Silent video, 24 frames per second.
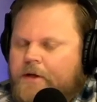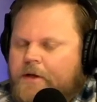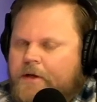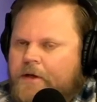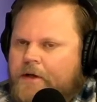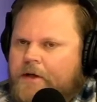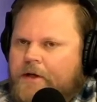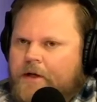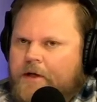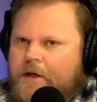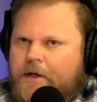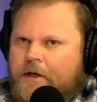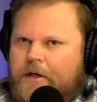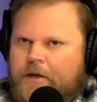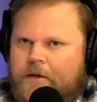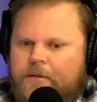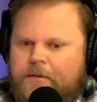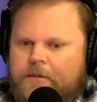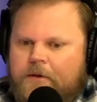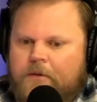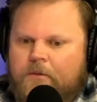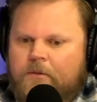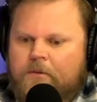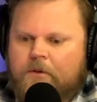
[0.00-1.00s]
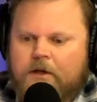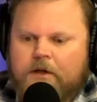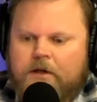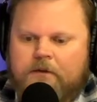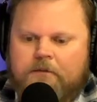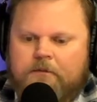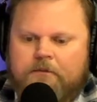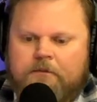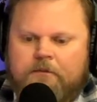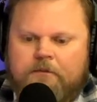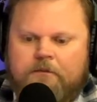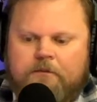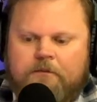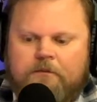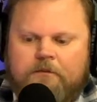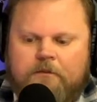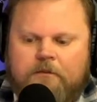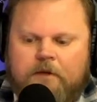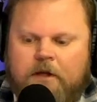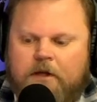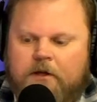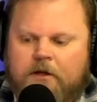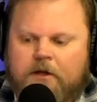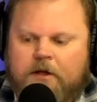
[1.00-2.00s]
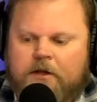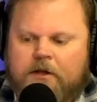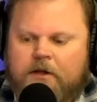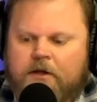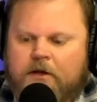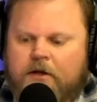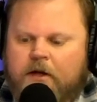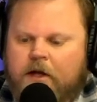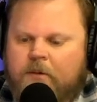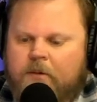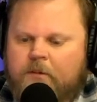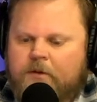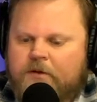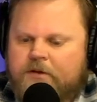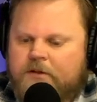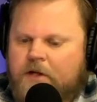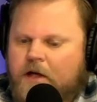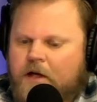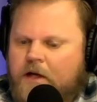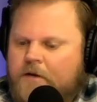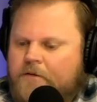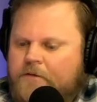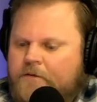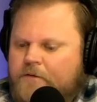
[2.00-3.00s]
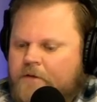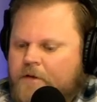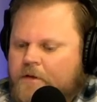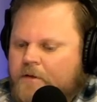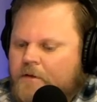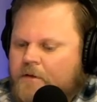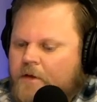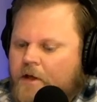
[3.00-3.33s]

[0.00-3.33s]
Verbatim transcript: uh, they want they look at their neighbor's stuff and